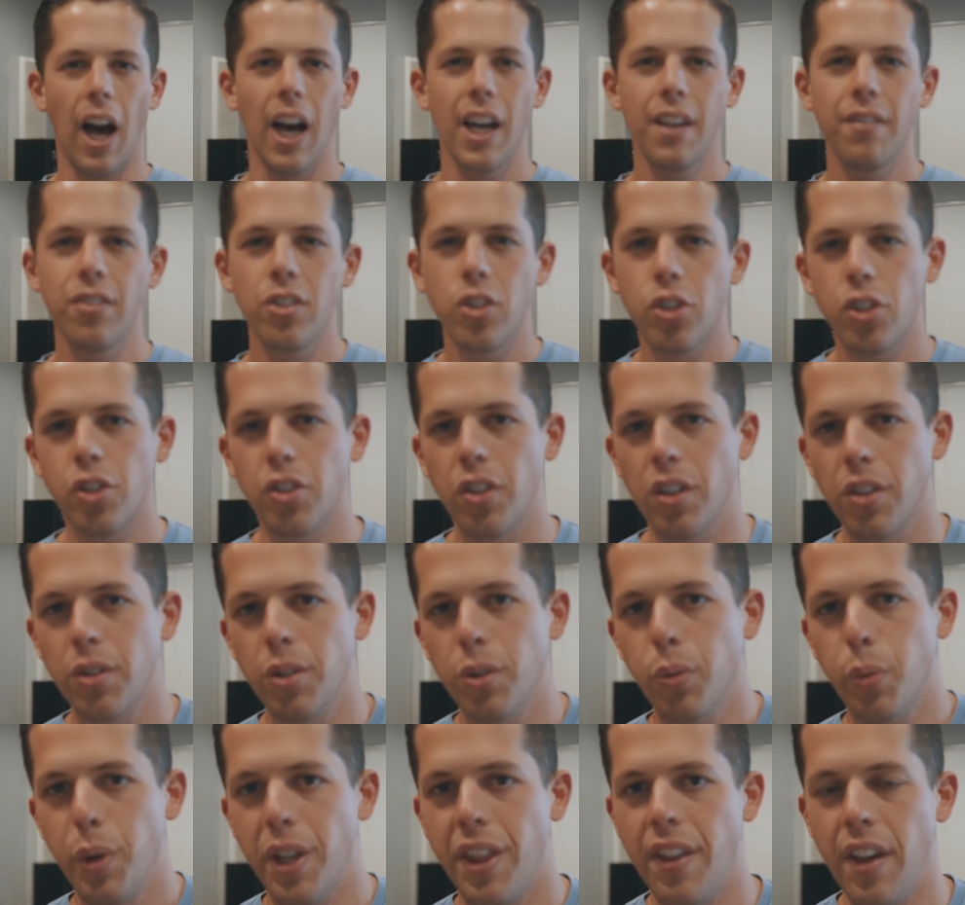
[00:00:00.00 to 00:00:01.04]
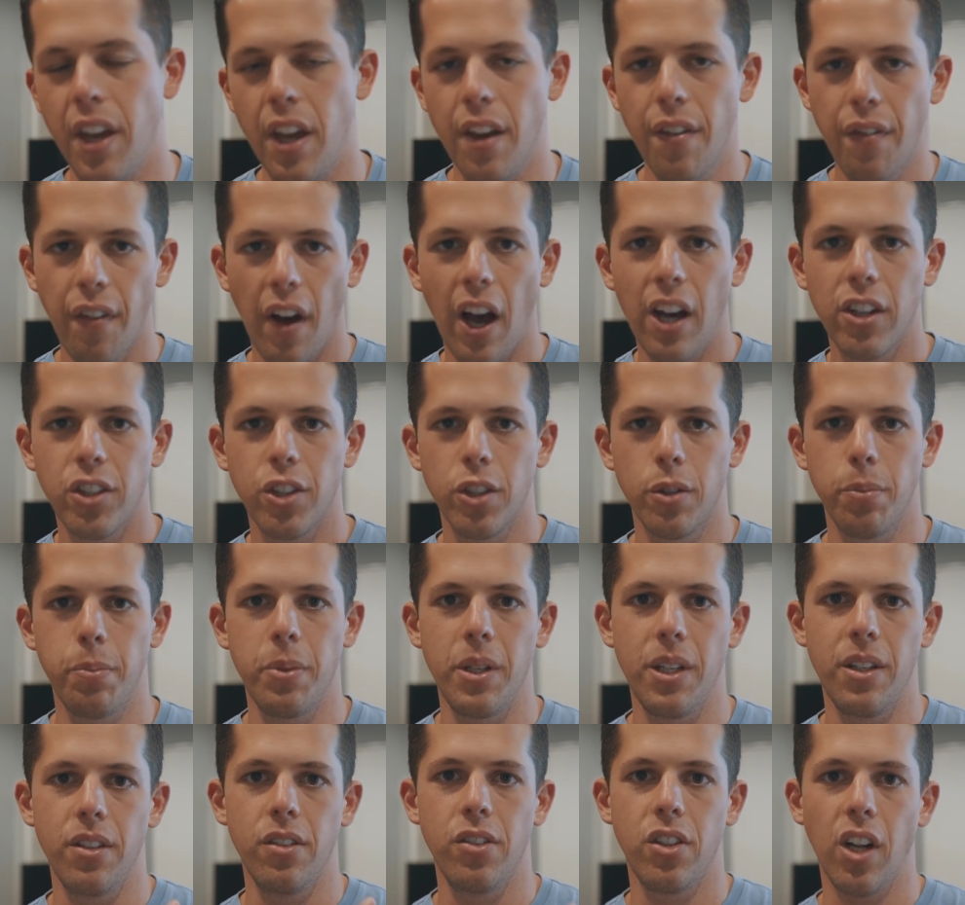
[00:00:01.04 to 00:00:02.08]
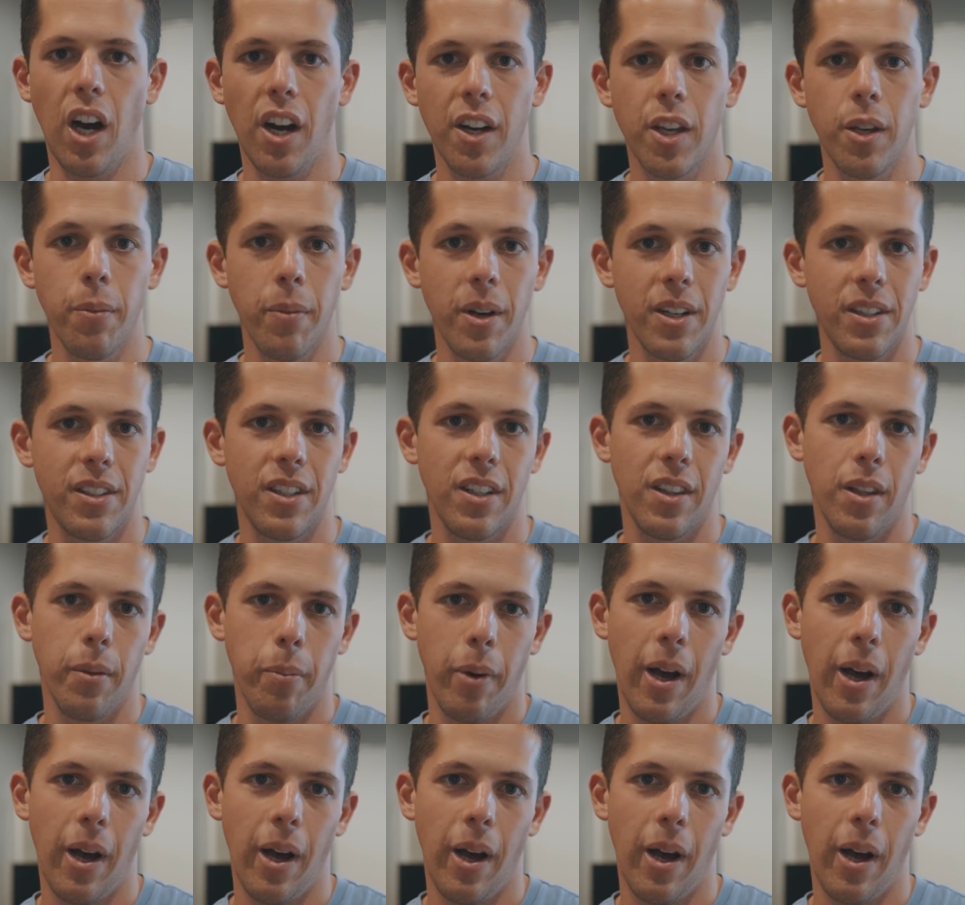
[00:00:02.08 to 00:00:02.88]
I even struggled with if I should be documenting